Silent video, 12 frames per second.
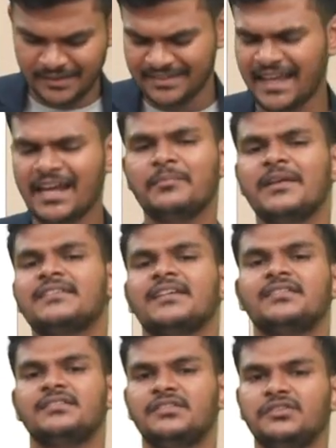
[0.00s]
Does that make
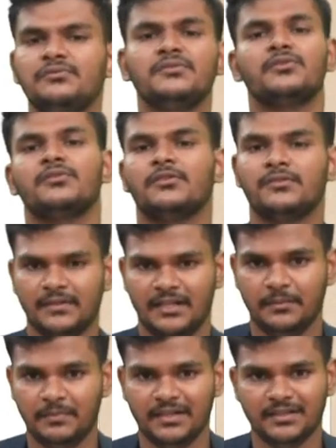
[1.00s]
sense to you? No, not
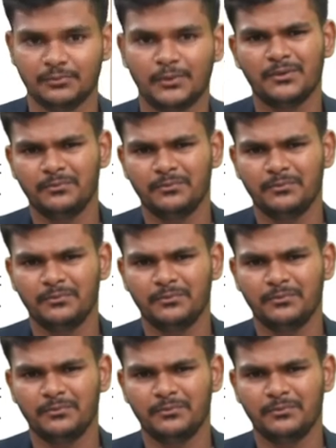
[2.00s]
really, because what